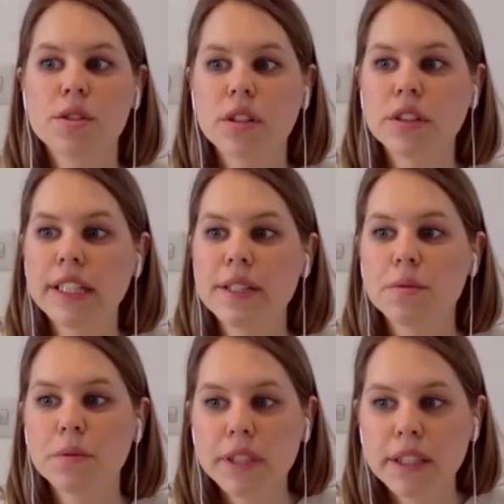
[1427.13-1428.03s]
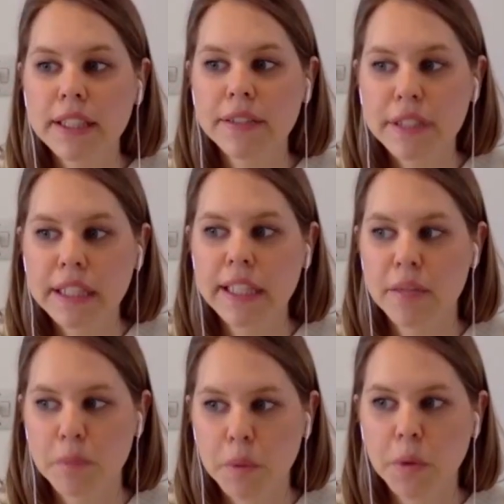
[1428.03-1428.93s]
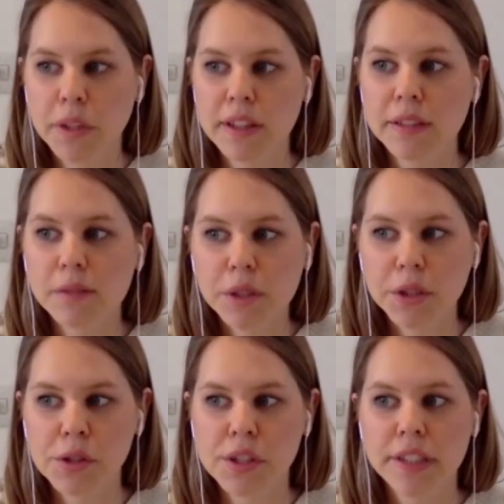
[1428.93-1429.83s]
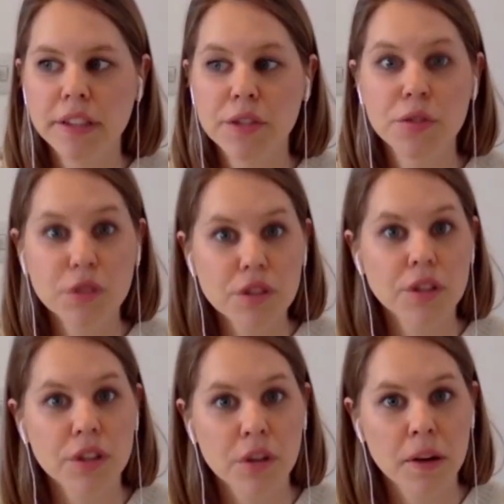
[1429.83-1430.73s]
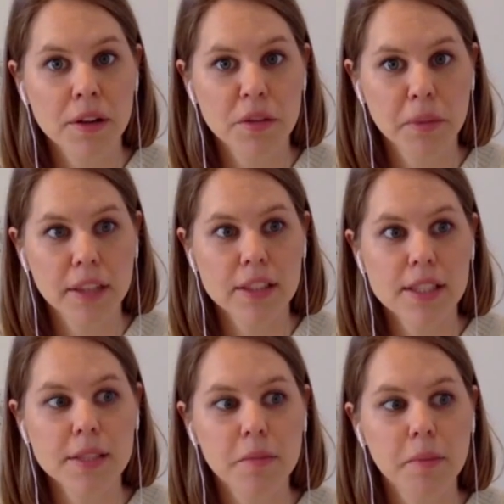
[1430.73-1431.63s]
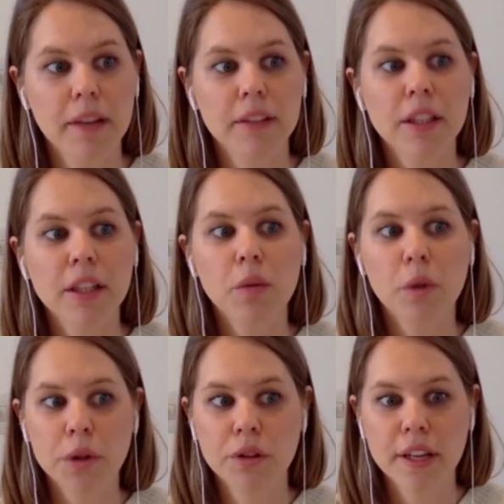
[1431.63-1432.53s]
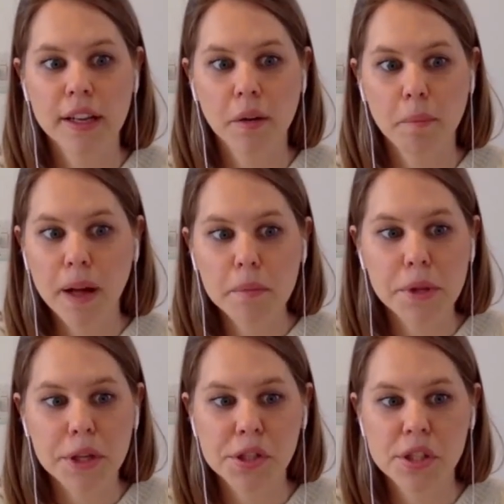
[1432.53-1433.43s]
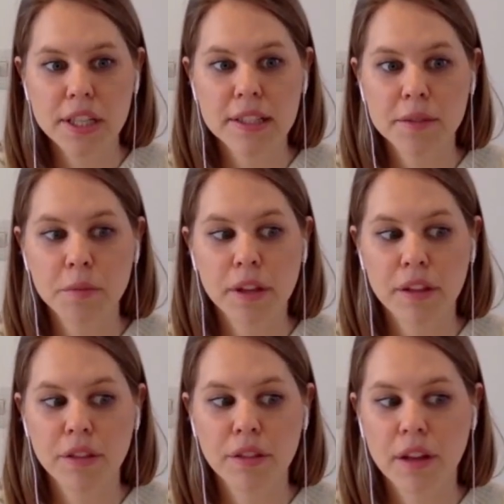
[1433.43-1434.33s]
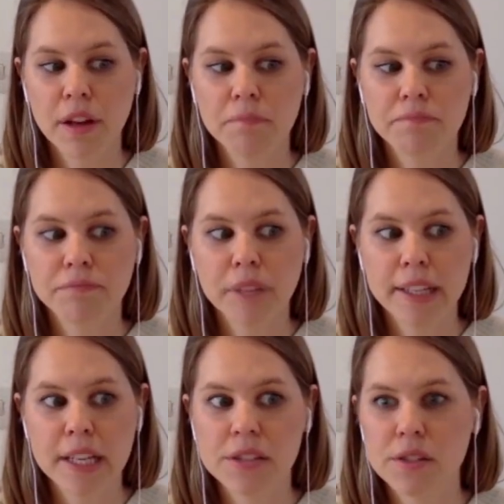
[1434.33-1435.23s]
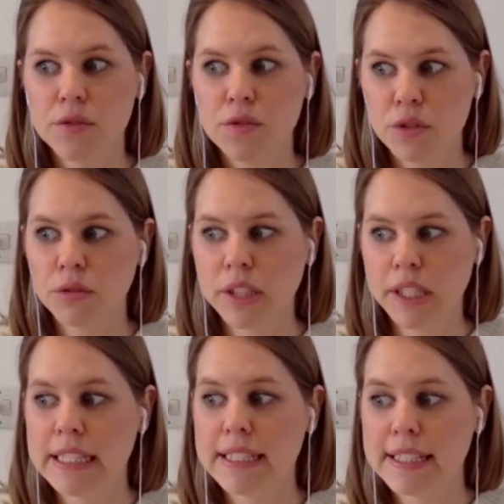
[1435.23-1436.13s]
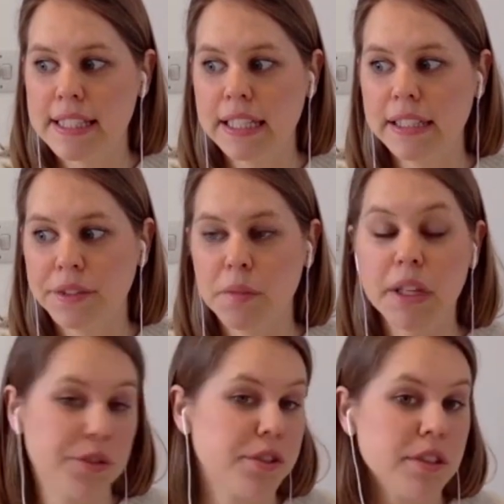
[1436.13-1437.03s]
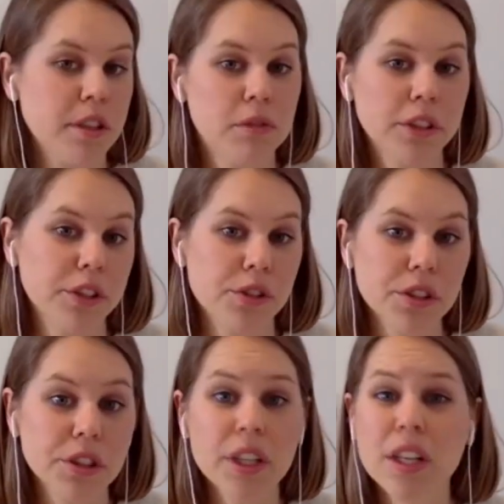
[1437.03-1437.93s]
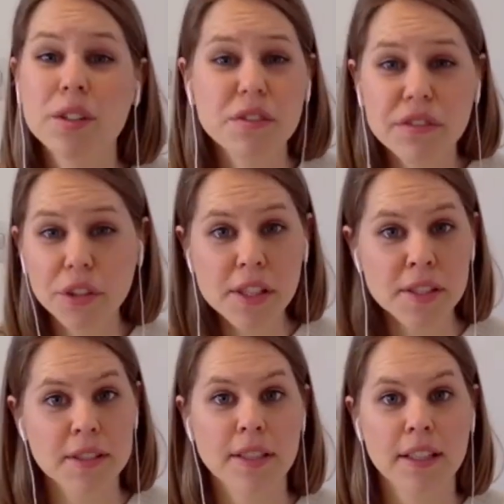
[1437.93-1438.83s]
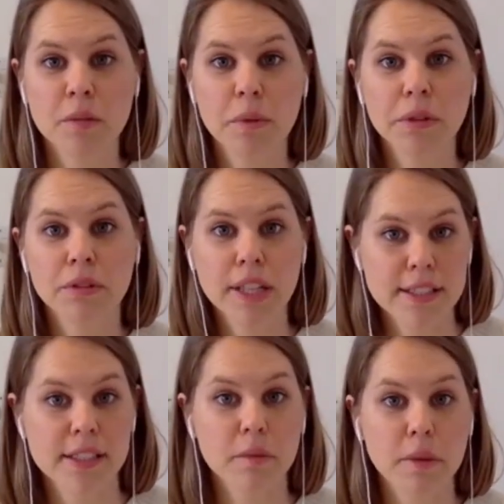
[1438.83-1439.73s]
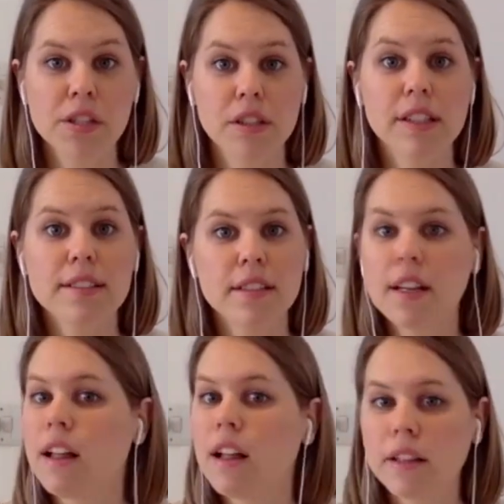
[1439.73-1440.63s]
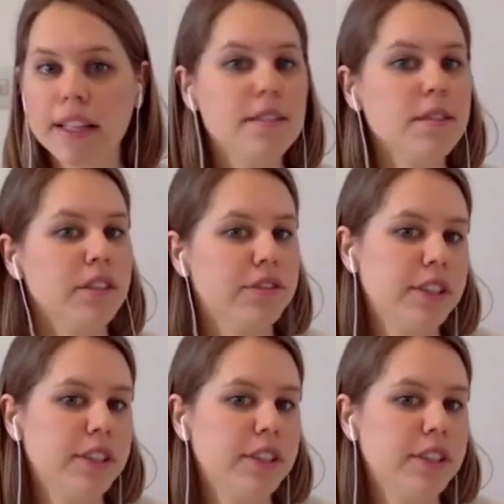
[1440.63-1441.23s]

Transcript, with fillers: So it's really, really important that what you share is true to who you are as a practice, but what you get published is with, um, I guess, new audiences that are going to be interested in what you do. So if you're a sustainable resi specialist, let's look